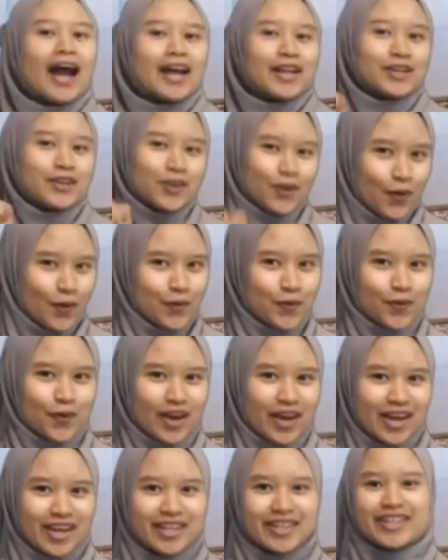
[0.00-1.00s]
Don't
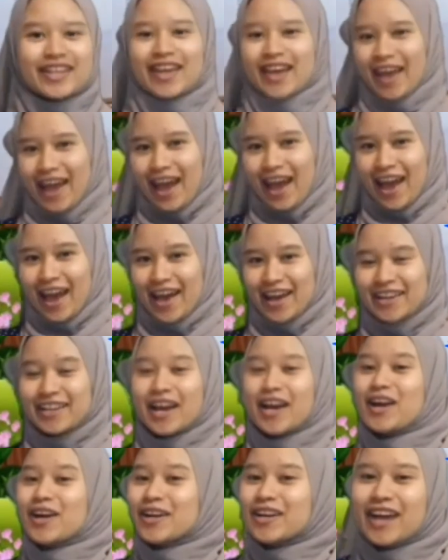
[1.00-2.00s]
wait and
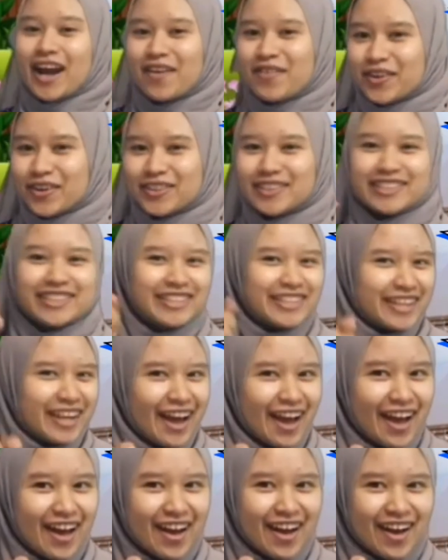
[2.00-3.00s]
grab yours
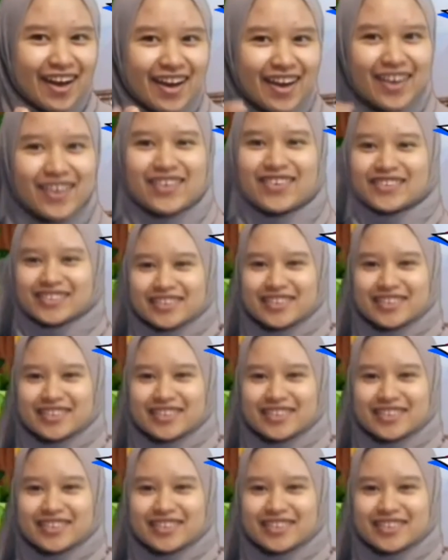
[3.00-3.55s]
now!